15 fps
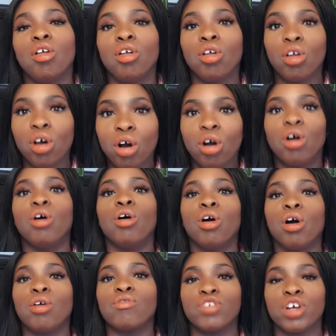
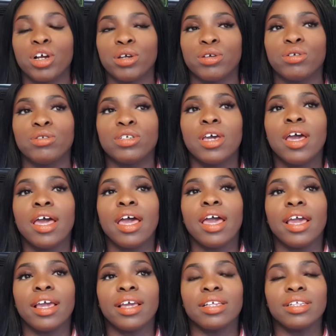long road,
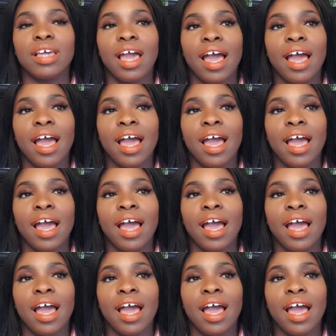it